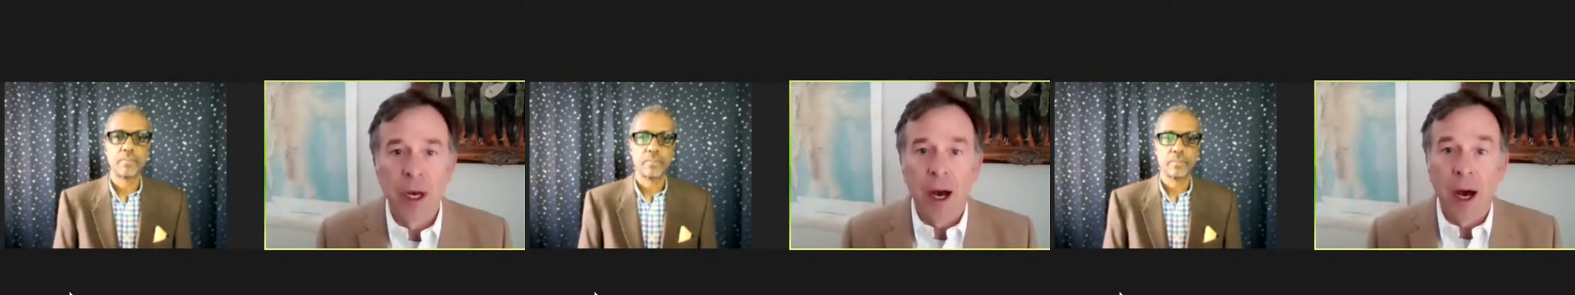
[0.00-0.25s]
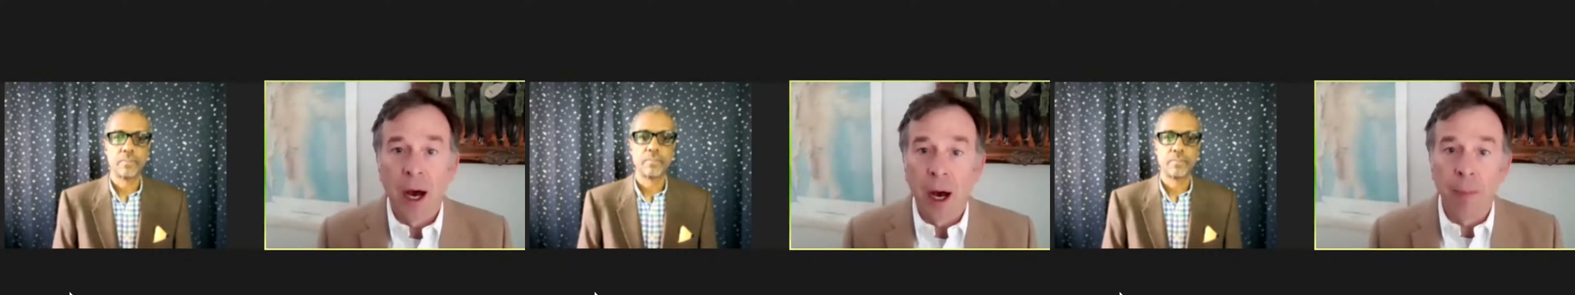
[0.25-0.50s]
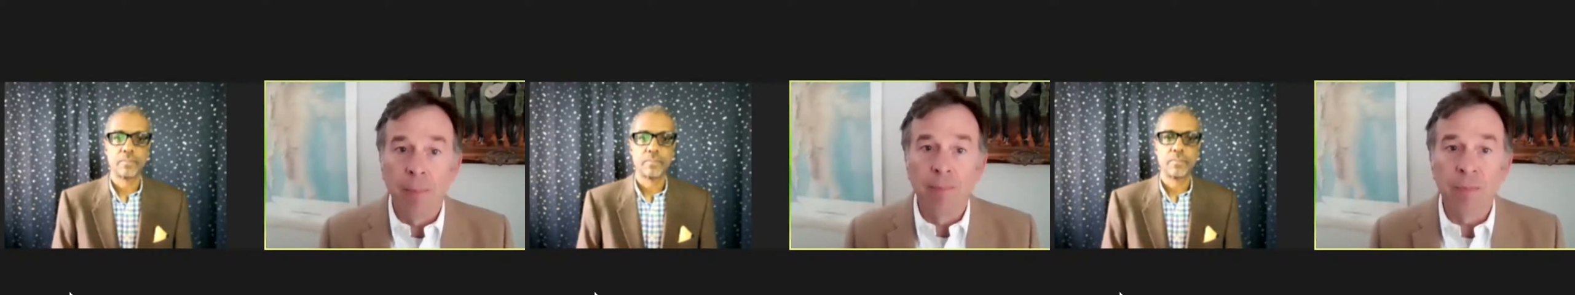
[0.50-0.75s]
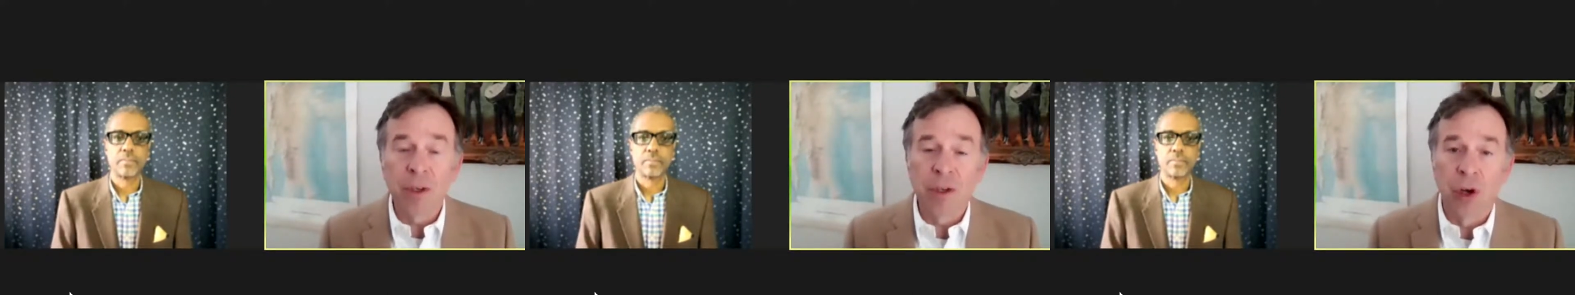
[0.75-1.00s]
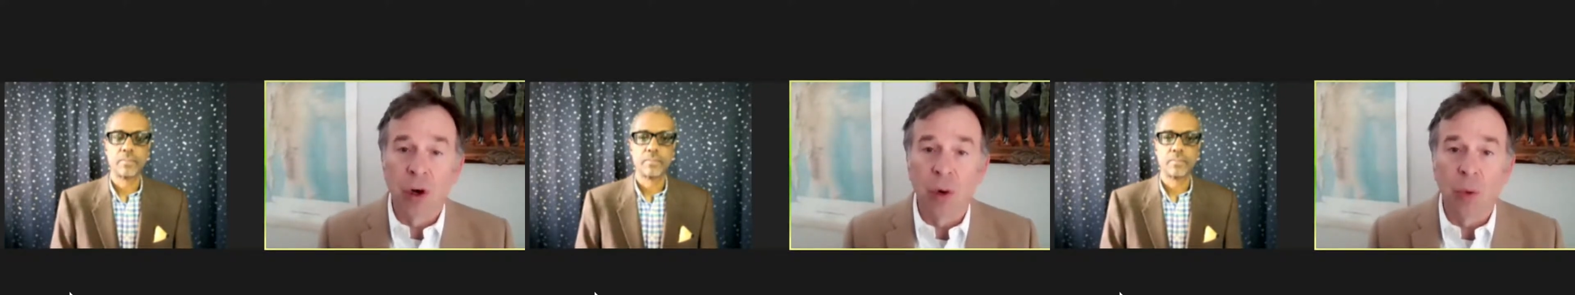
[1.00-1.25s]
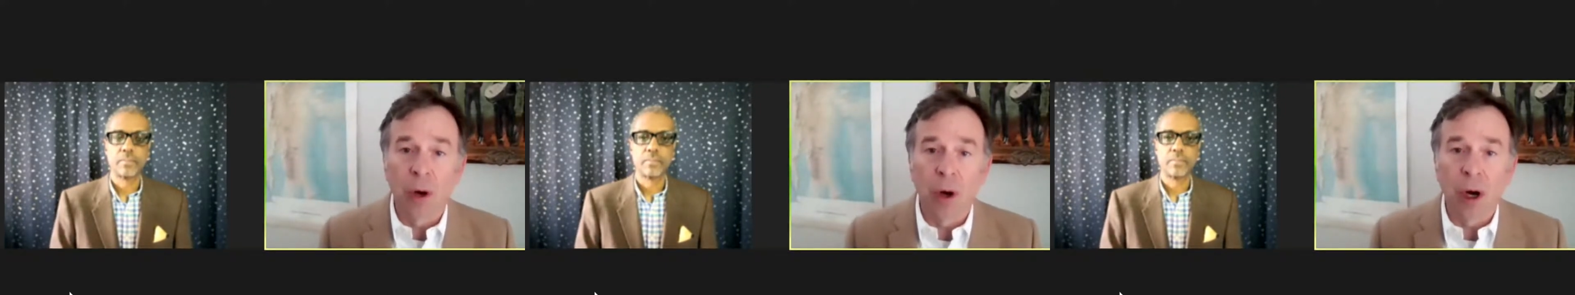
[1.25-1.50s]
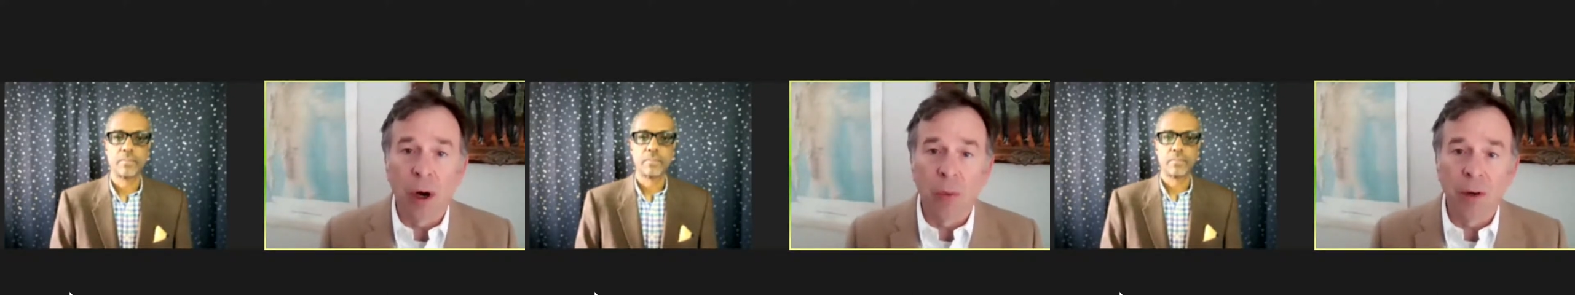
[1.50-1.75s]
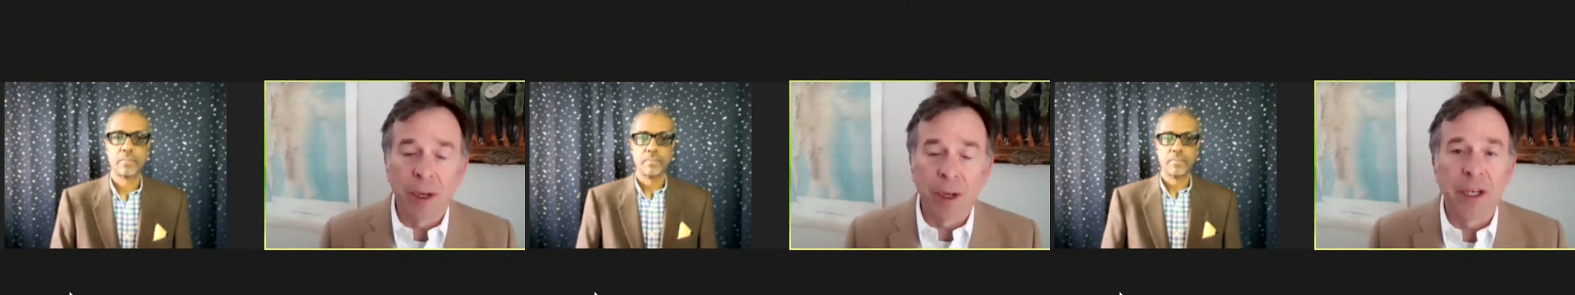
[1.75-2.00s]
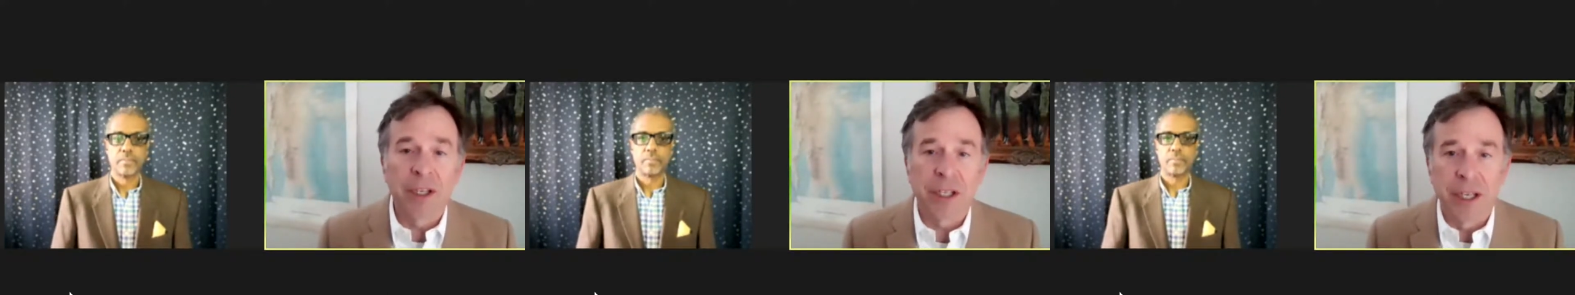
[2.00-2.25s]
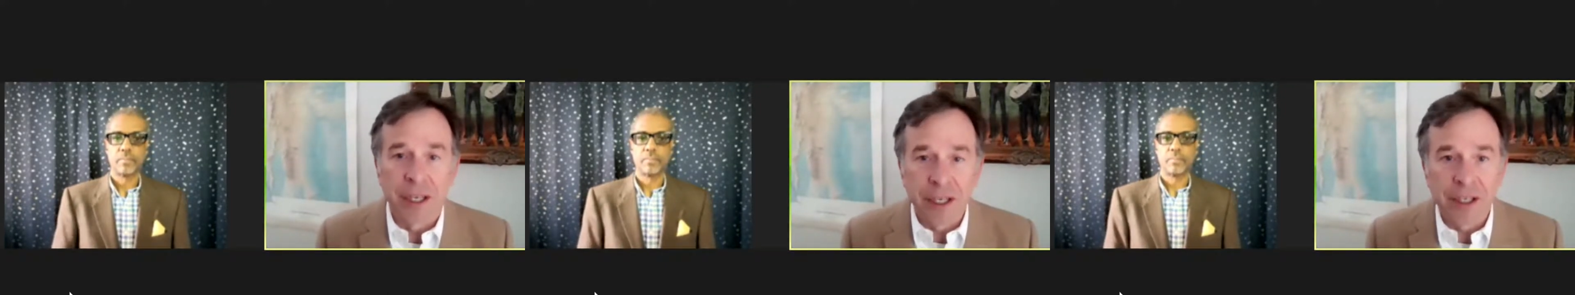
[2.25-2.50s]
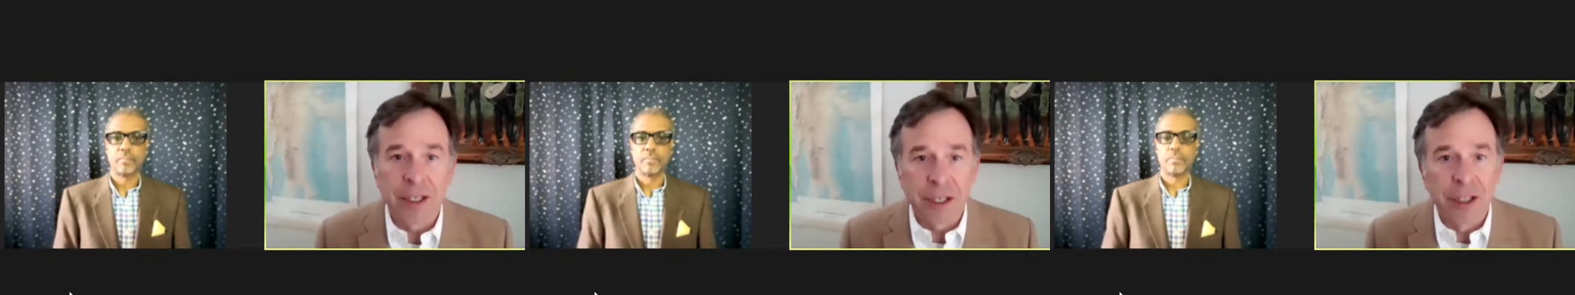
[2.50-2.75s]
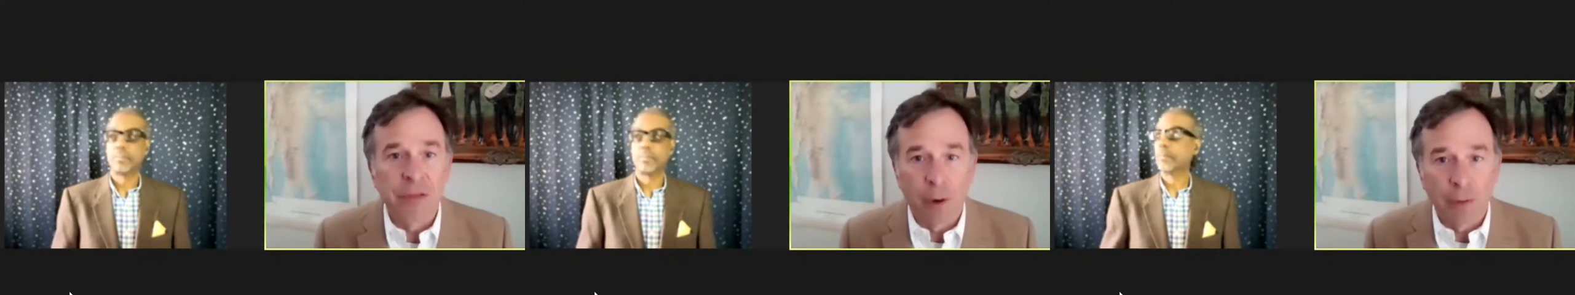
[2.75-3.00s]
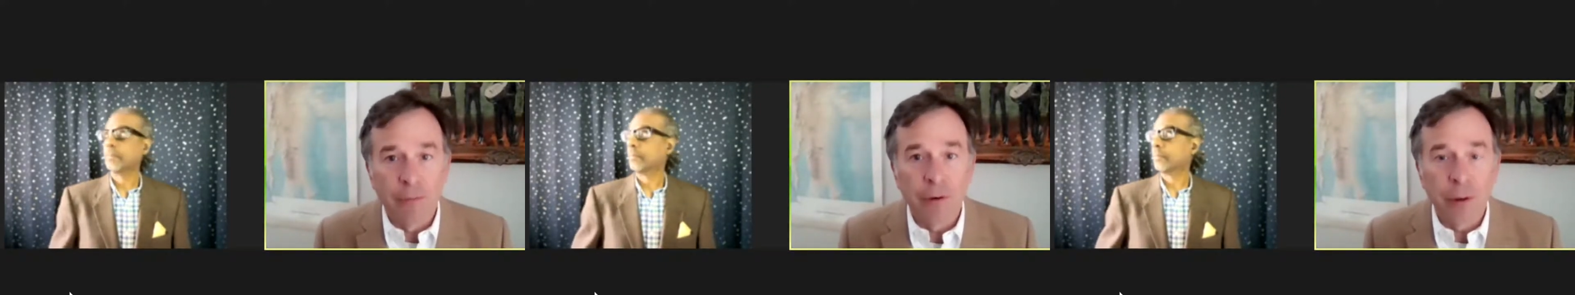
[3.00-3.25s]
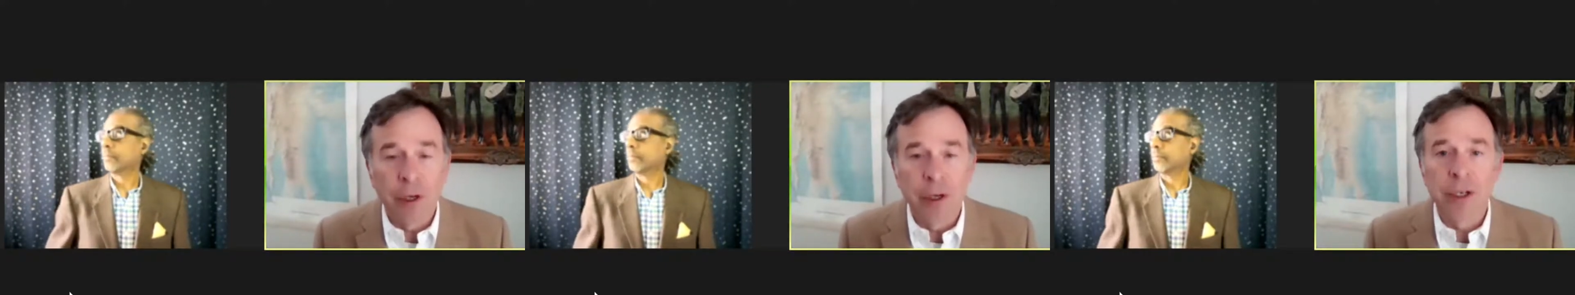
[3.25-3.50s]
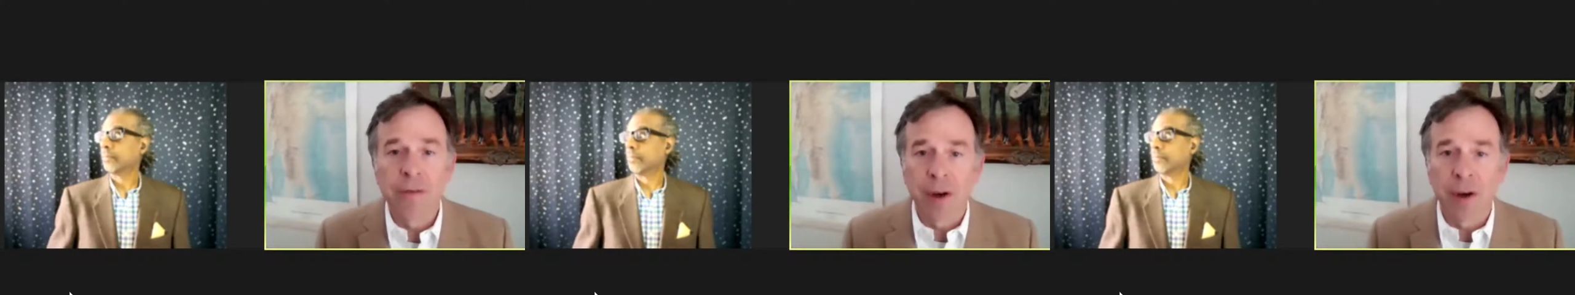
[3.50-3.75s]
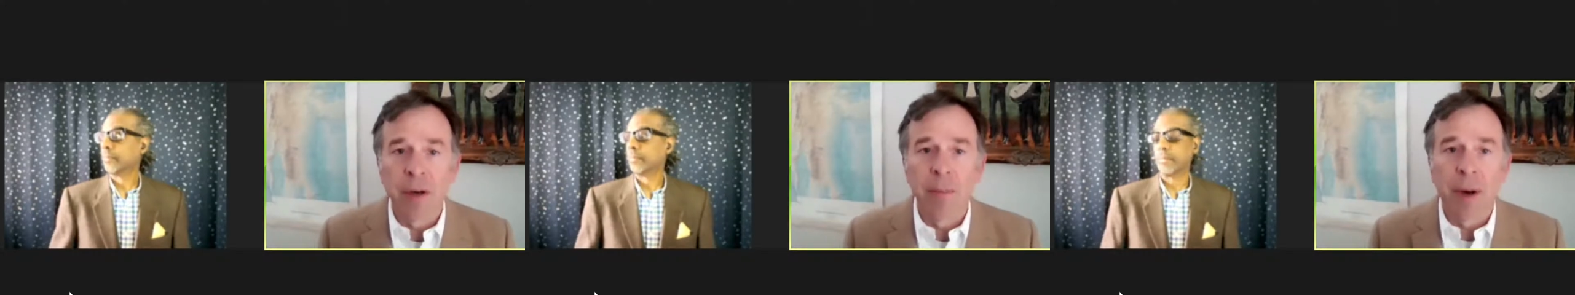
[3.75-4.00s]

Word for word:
Speaker 1: Um, so uh, we've been ex- in existence for a few years, funded